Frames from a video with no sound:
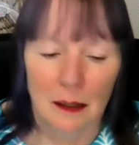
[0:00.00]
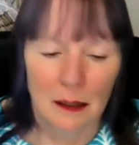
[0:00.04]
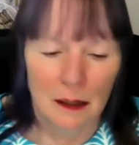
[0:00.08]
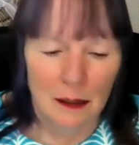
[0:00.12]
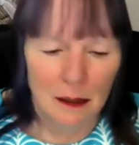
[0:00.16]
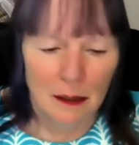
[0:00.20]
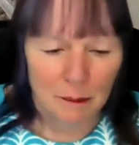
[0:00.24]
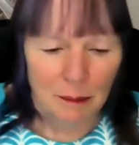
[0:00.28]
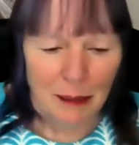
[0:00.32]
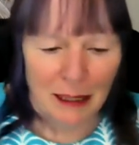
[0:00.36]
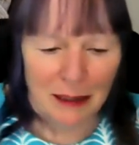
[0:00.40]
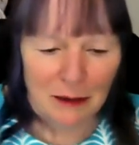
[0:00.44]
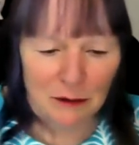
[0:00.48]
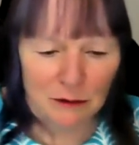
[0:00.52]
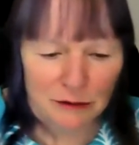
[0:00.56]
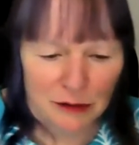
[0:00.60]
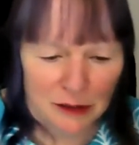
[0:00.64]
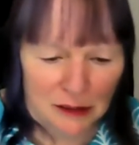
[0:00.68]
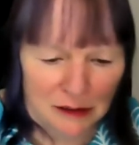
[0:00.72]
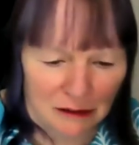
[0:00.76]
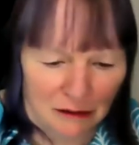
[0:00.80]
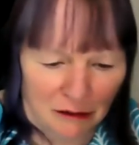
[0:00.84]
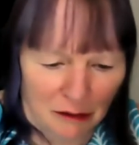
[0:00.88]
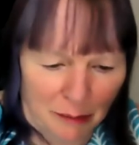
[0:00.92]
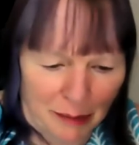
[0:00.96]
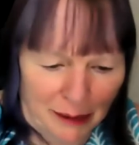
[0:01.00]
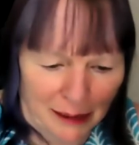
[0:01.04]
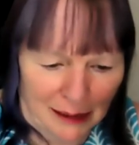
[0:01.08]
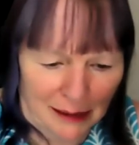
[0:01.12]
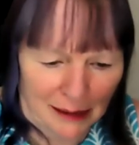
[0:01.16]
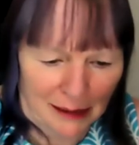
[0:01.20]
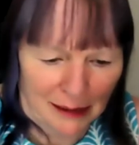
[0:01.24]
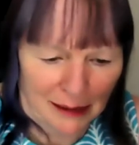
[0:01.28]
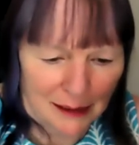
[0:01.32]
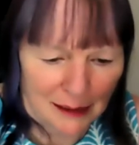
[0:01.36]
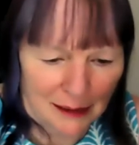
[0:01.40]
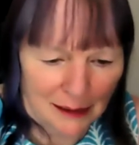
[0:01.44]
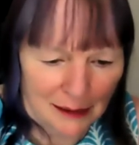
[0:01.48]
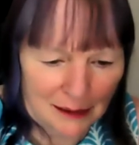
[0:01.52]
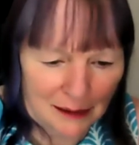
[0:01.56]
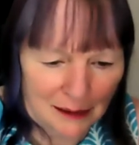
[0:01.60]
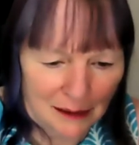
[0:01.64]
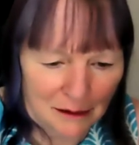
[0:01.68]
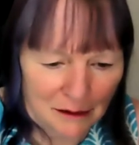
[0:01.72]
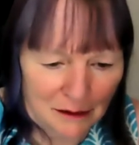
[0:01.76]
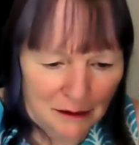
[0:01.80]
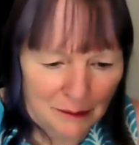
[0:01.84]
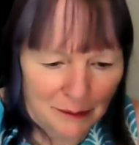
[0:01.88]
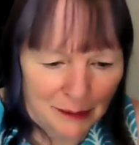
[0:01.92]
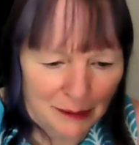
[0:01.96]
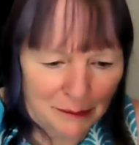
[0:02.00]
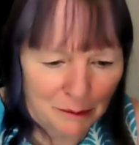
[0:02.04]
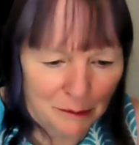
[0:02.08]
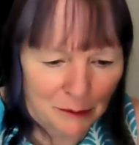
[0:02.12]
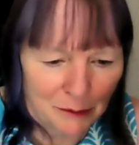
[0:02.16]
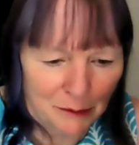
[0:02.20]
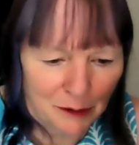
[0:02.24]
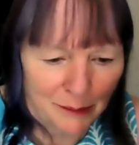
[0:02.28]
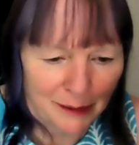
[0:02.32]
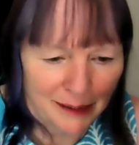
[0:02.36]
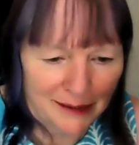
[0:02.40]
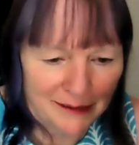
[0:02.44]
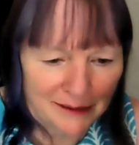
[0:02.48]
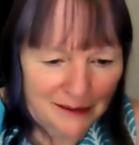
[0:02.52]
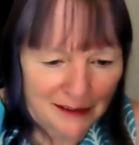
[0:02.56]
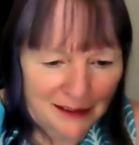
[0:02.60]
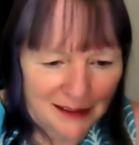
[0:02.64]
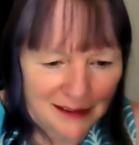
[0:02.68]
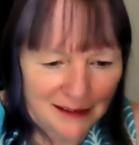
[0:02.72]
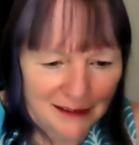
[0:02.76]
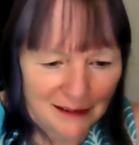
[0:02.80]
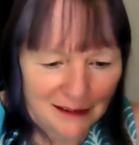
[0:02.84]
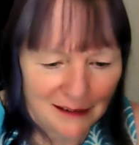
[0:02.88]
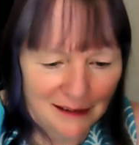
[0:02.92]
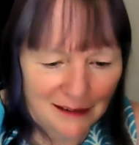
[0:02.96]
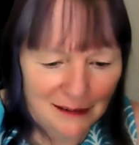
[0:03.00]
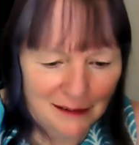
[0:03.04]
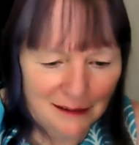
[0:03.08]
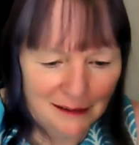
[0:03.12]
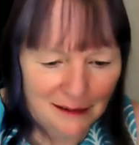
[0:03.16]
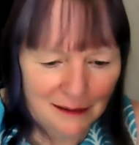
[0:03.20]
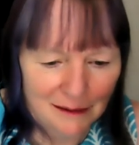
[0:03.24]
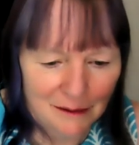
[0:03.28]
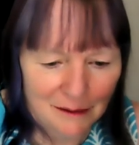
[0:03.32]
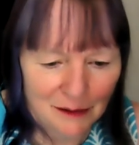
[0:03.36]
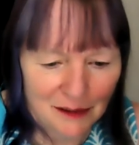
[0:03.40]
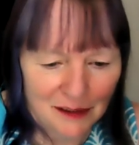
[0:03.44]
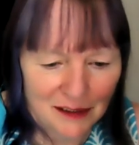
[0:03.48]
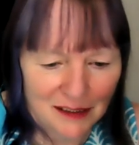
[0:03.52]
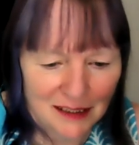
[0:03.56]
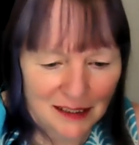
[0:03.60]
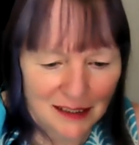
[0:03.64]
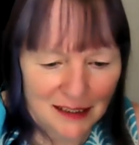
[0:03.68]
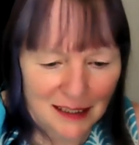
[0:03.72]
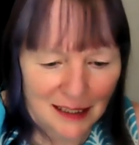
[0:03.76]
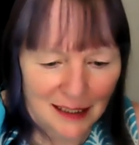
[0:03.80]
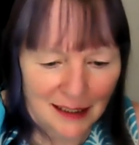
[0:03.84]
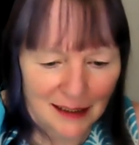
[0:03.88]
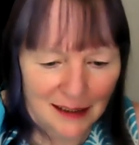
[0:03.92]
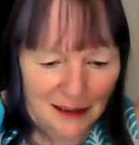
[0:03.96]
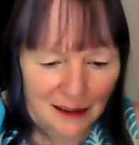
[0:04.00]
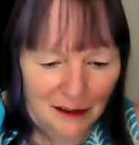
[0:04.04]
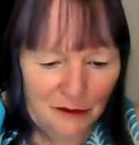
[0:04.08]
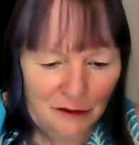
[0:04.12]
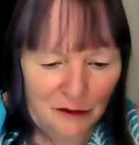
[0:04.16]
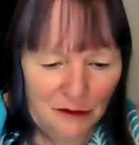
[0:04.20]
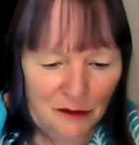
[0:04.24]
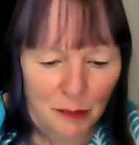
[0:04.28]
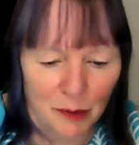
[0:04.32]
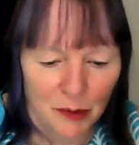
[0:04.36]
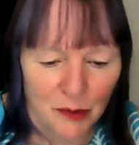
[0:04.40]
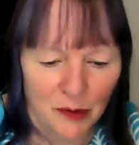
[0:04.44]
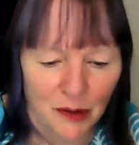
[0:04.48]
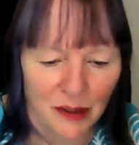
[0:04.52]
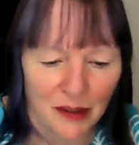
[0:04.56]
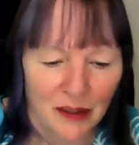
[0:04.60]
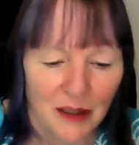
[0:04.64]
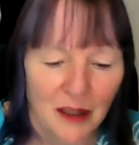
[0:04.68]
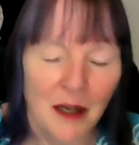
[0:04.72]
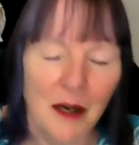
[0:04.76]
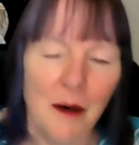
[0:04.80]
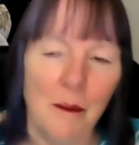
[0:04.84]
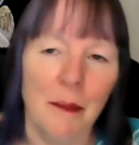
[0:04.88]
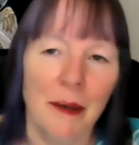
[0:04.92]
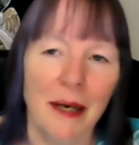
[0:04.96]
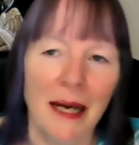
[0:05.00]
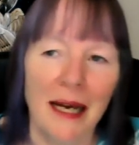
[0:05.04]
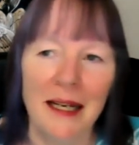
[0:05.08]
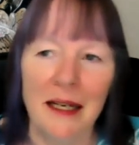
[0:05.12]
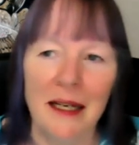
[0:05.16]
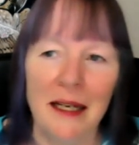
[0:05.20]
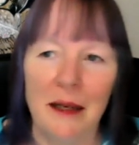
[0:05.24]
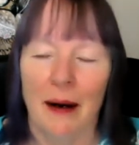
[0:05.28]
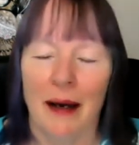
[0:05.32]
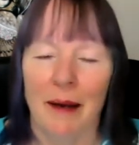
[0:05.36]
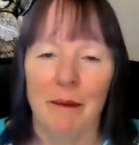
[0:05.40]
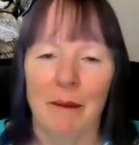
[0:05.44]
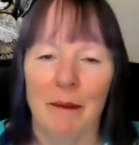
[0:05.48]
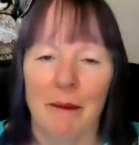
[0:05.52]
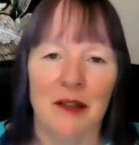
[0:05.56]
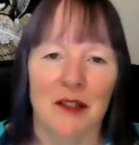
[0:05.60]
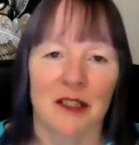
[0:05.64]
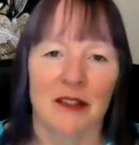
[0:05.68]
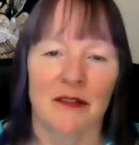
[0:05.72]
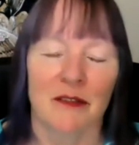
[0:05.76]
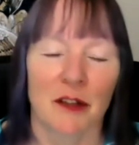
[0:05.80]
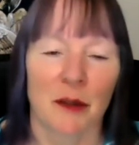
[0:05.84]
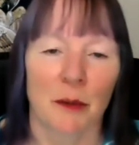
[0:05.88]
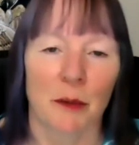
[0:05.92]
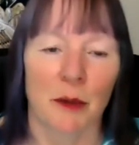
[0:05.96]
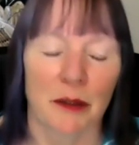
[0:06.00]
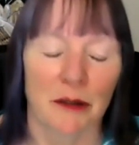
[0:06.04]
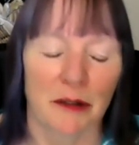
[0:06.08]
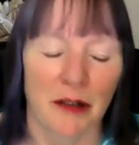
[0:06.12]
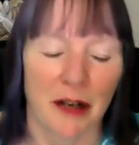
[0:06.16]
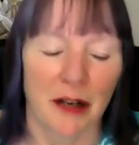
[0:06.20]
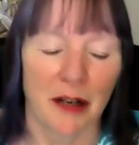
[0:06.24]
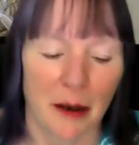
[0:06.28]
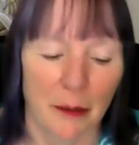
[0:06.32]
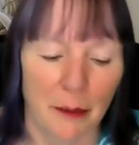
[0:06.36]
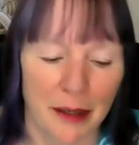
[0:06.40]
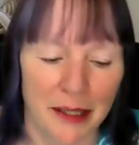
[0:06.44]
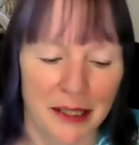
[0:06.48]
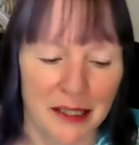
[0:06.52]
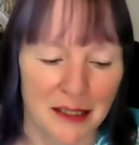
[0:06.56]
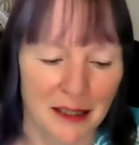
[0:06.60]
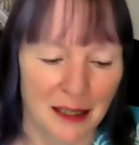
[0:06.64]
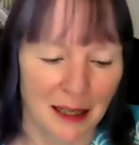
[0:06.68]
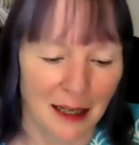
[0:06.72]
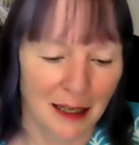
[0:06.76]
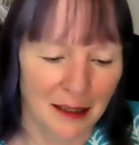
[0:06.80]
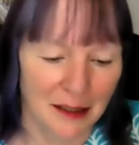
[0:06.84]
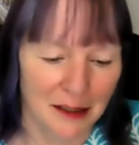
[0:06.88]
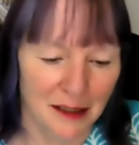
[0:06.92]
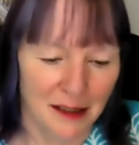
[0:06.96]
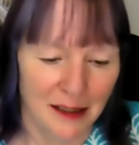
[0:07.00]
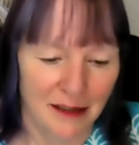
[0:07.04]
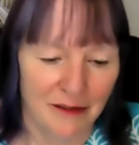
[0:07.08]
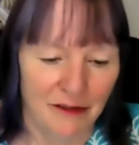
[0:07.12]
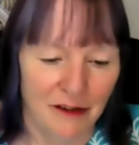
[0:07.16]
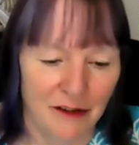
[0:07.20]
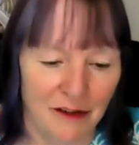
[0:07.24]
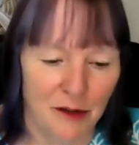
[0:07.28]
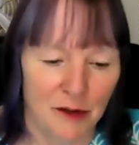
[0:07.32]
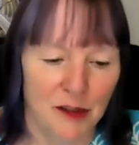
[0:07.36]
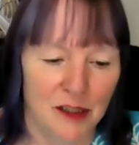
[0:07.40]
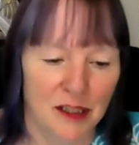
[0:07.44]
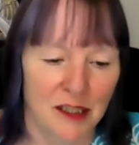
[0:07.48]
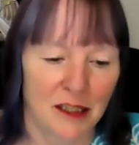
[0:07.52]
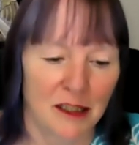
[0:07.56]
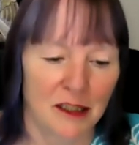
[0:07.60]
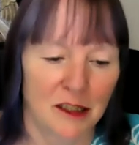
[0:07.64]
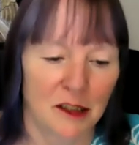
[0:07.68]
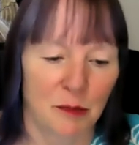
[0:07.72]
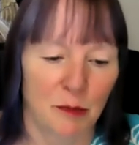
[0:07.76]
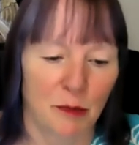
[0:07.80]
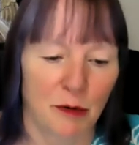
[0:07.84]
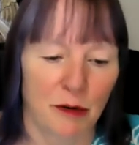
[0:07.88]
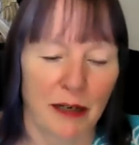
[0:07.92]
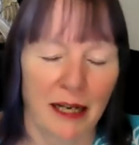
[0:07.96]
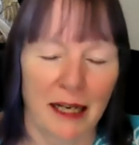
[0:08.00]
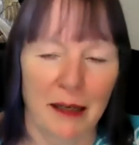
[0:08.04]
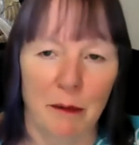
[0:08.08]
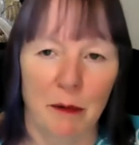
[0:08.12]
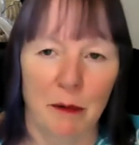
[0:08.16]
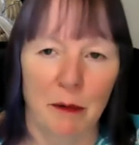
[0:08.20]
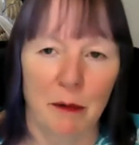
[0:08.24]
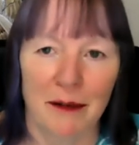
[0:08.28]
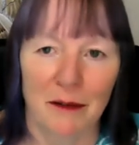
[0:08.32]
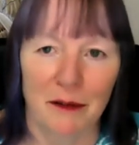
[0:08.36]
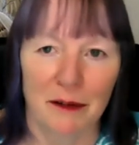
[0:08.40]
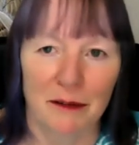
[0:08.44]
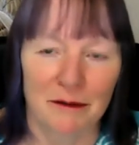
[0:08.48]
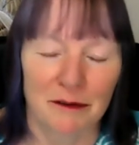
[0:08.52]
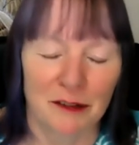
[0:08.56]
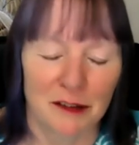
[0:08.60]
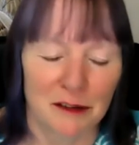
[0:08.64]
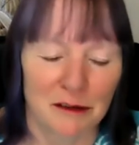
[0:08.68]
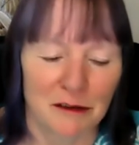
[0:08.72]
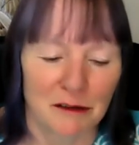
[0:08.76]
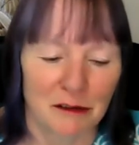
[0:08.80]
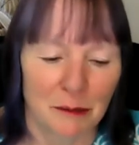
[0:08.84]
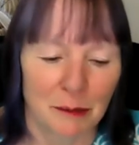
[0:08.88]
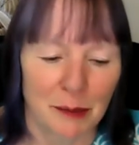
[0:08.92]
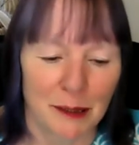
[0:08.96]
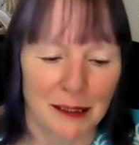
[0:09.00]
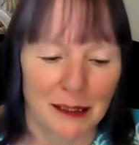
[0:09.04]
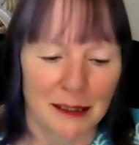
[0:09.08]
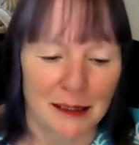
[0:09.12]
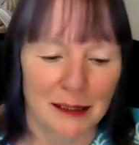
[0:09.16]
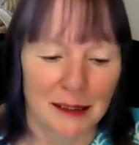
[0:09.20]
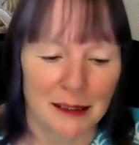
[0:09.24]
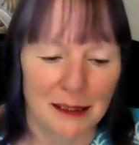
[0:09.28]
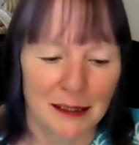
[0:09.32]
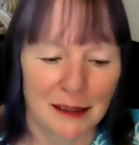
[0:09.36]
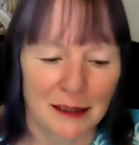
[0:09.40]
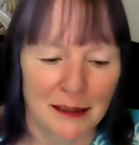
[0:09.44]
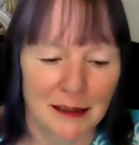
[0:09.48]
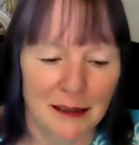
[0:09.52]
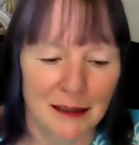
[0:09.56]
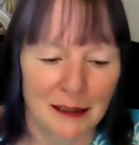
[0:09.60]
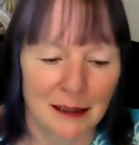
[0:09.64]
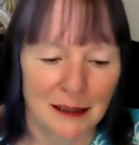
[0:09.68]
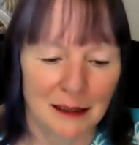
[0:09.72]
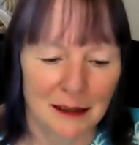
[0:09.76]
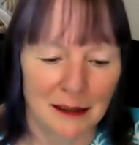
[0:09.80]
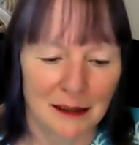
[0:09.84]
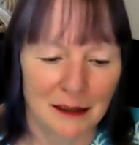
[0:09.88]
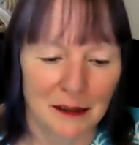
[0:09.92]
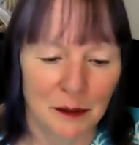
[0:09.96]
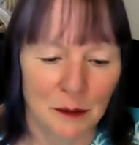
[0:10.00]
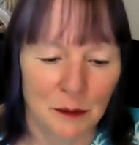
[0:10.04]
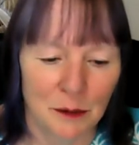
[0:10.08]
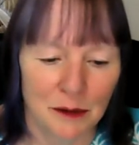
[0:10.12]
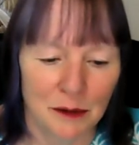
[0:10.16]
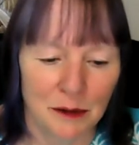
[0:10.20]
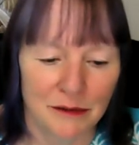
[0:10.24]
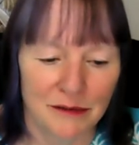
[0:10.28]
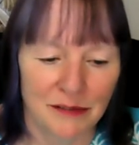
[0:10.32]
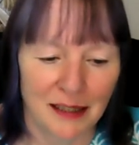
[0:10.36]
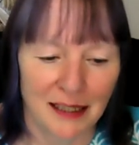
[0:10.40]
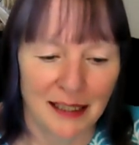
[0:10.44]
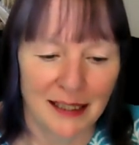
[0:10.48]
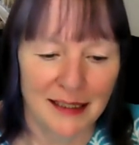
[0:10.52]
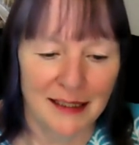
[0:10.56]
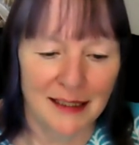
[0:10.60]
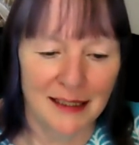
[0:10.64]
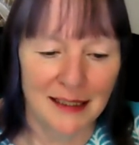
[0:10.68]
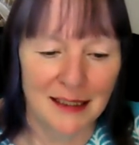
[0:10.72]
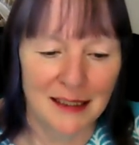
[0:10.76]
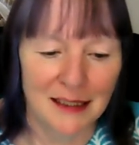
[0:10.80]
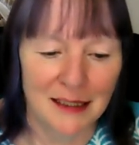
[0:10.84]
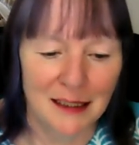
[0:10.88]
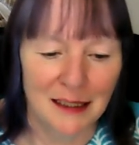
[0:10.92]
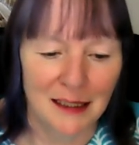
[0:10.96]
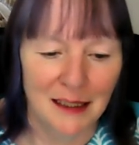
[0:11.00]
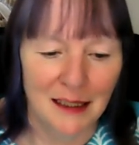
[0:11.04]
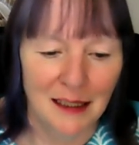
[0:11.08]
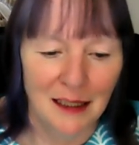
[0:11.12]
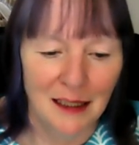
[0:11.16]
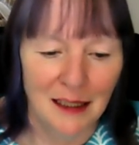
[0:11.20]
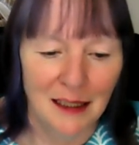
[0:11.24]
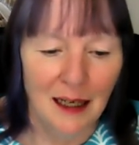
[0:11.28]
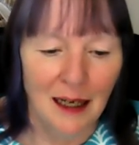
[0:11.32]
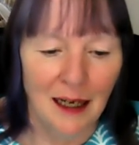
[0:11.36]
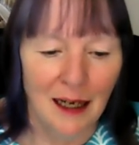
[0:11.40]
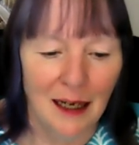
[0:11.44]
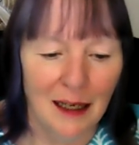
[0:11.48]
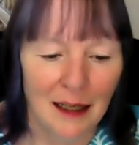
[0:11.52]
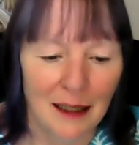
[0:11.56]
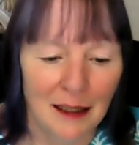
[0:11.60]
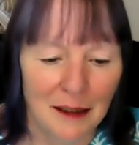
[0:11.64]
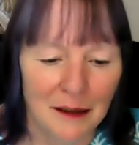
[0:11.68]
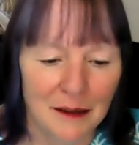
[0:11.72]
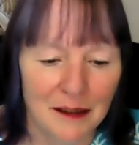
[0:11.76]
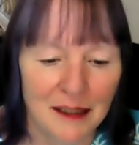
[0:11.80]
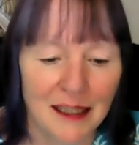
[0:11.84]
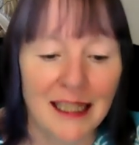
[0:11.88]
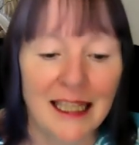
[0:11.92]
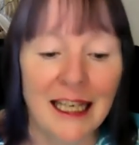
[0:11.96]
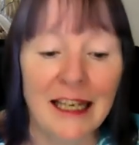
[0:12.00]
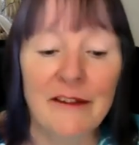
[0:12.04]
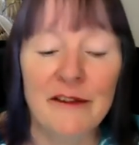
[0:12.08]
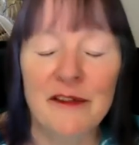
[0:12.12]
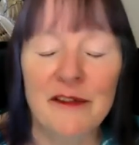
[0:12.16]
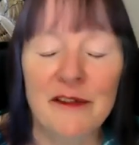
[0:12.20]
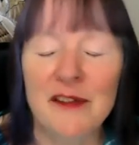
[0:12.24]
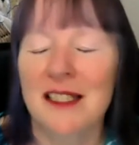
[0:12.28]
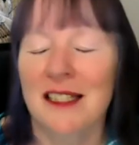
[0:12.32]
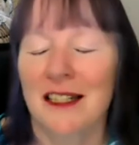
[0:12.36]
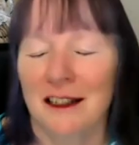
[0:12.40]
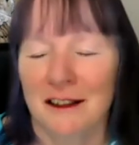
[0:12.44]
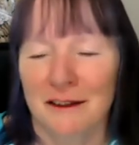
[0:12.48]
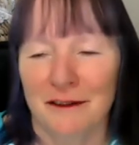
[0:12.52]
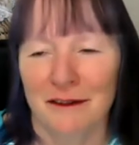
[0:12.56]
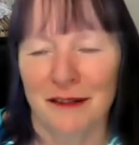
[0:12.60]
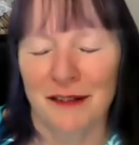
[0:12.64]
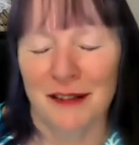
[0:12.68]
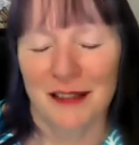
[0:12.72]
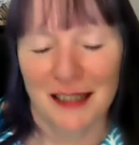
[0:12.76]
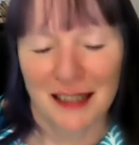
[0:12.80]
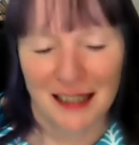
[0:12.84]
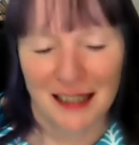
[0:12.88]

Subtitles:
about vulnerability. I can't remember about it. What's the title of the book? But anyway, most of you will know it, and if you search Brene Brown and vulnerability, you will find it. The gifts of